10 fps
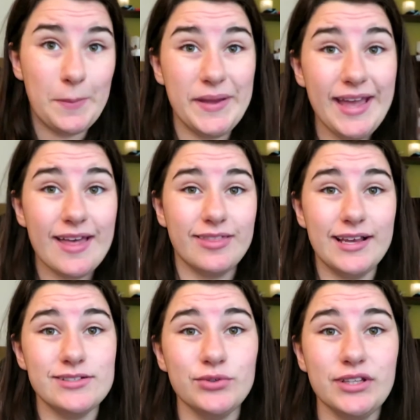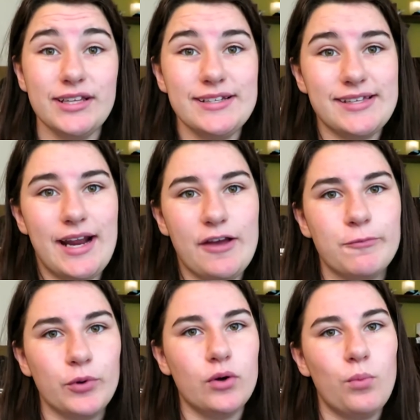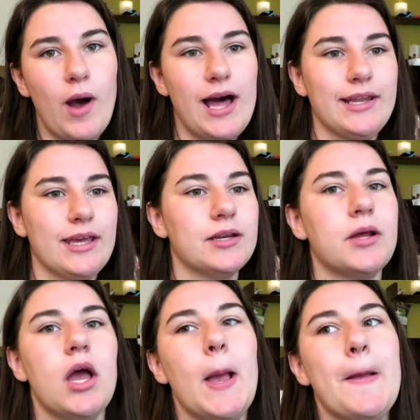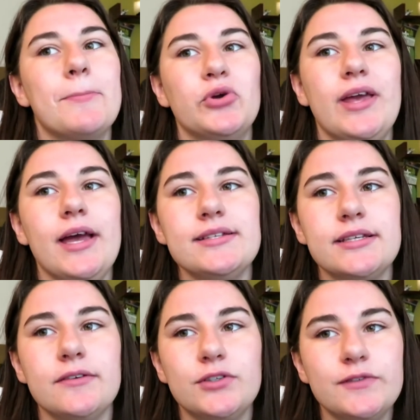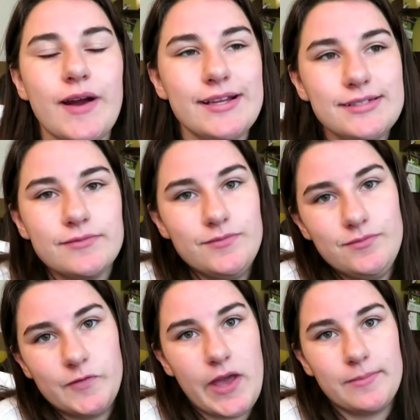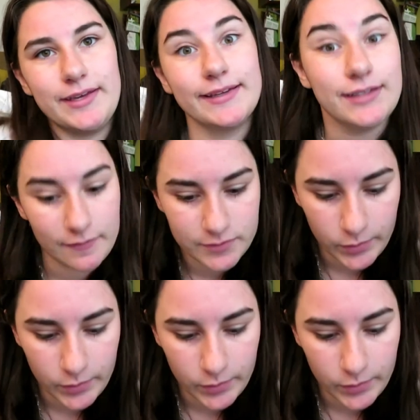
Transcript: But yeah, these are all the things that I've bought while in Phuket to give to friends and family and loved